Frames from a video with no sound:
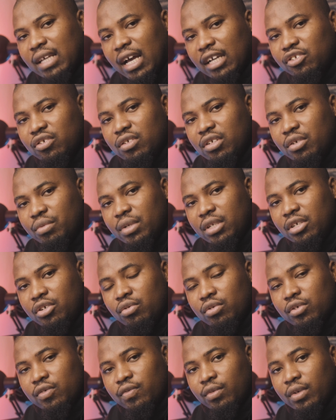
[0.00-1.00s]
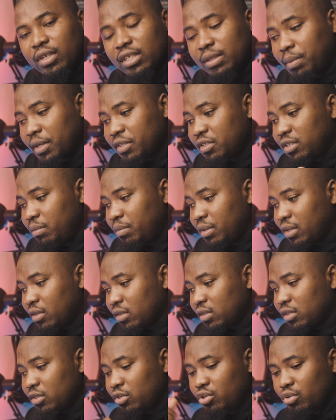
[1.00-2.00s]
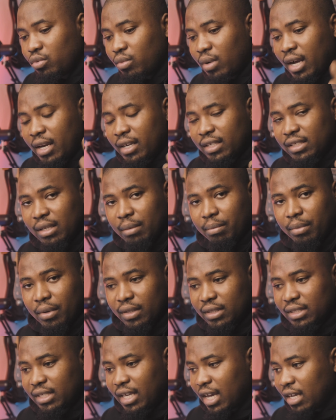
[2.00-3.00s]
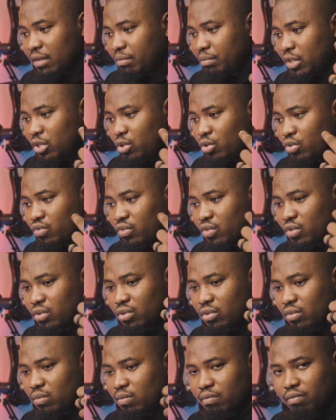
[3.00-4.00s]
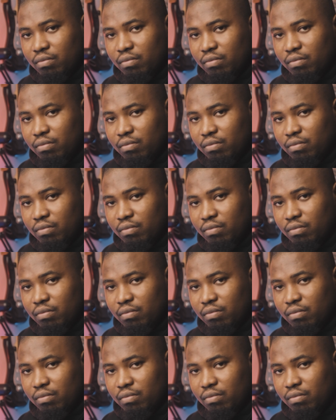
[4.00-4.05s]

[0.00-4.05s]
actually really useful, especially because these true wireless earbuds can be used